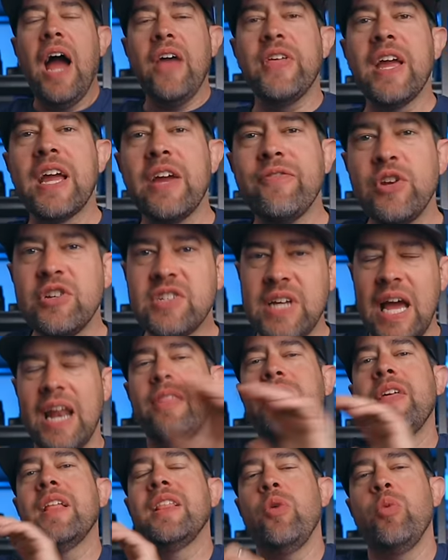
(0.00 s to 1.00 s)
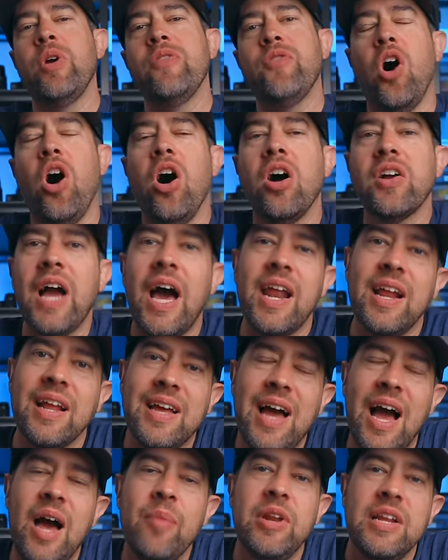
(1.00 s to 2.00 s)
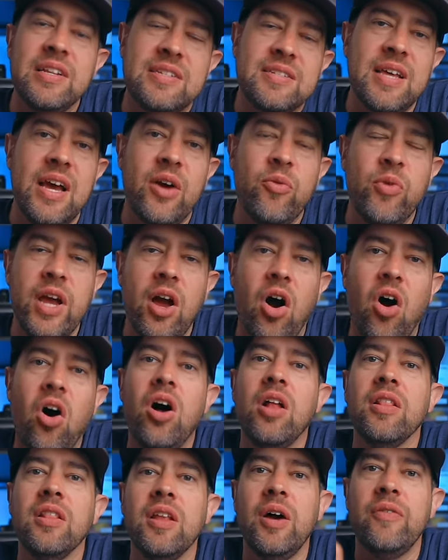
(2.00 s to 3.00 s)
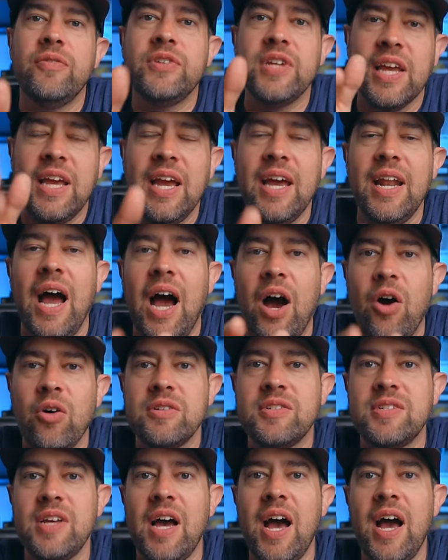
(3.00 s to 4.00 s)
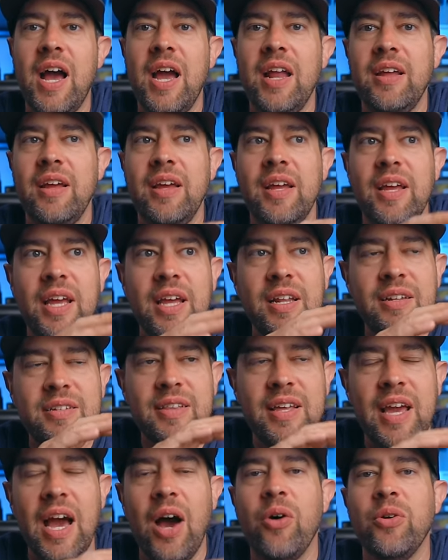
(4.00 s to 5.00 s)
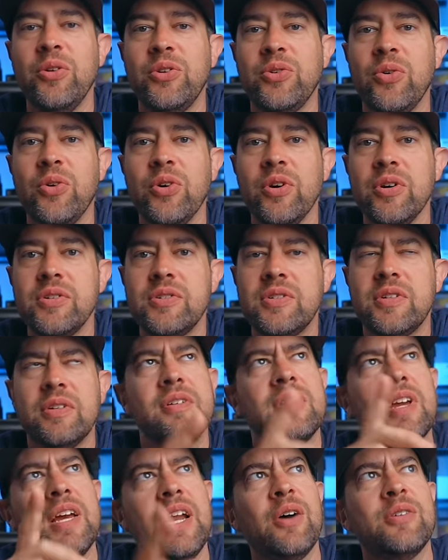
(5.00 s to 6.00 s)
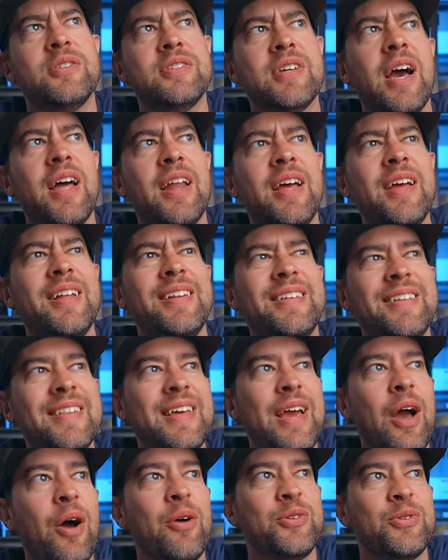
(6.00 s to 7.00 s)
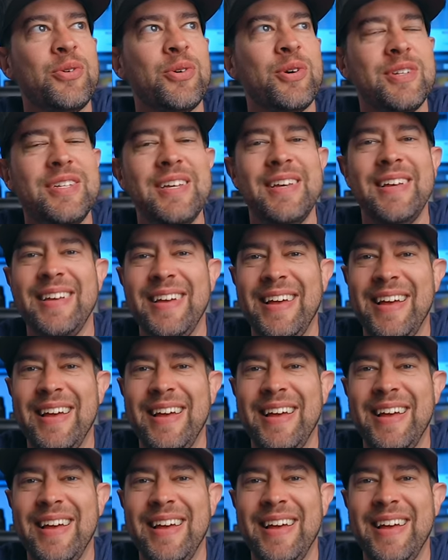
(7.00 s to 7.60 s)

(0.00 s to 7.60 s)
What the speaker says: I think if there's anything that we've all got in common, it's that we all love to get outside into the outdoors, get outside into the outdoors.